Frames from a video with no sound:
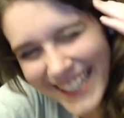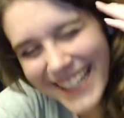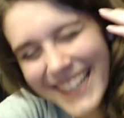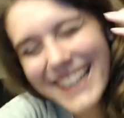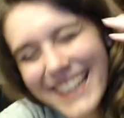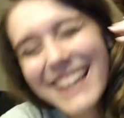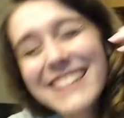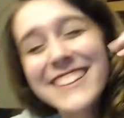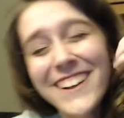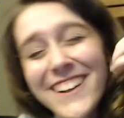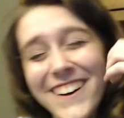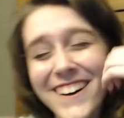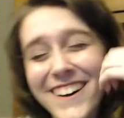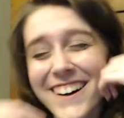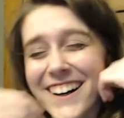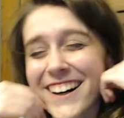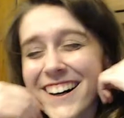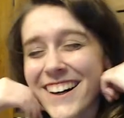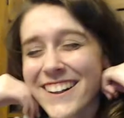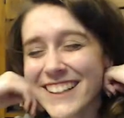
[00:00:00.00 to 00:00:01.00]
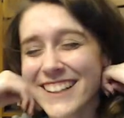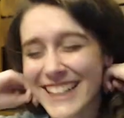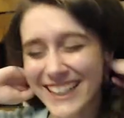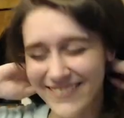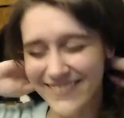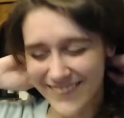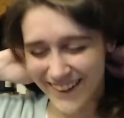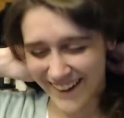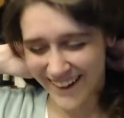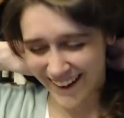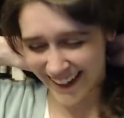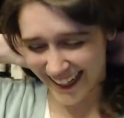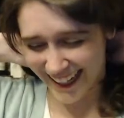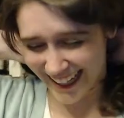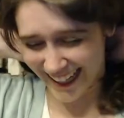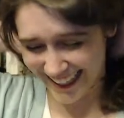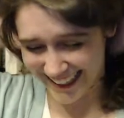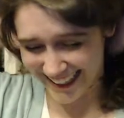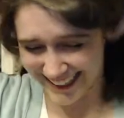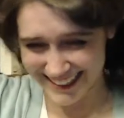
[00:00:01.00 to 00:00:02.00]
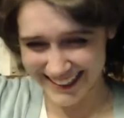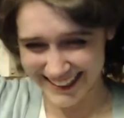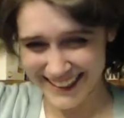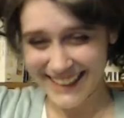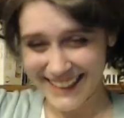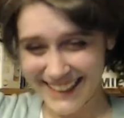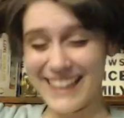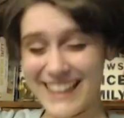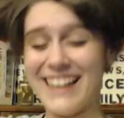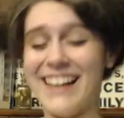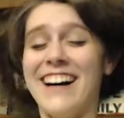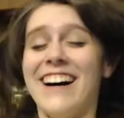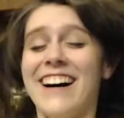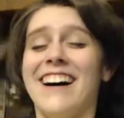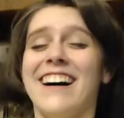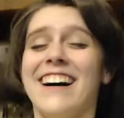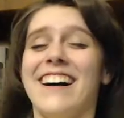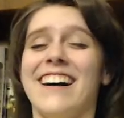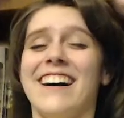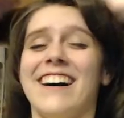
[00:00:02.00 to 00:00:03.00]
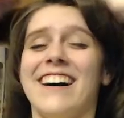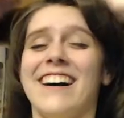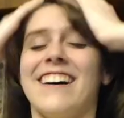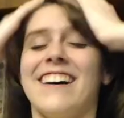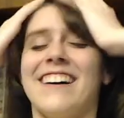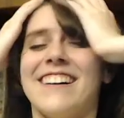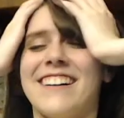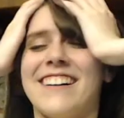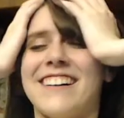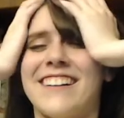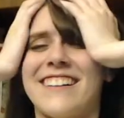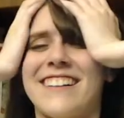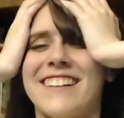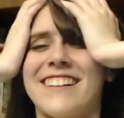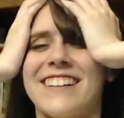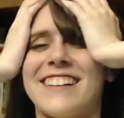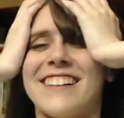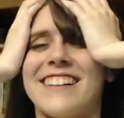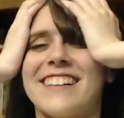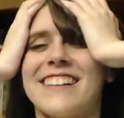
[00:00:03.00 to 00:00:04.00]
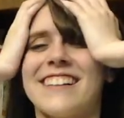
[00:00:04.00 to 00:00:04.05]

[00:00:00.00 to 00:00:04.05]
That's all. Come on. I